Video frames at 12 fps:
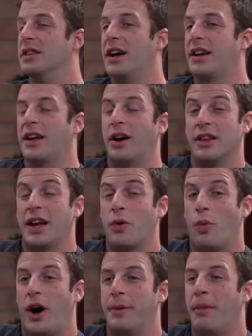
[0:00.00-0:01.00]
I
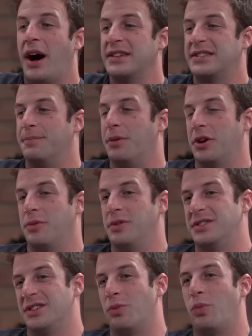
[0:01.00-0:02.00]
like Juan Mata, but it
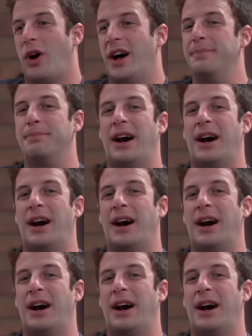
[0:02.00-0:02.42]
was a Juan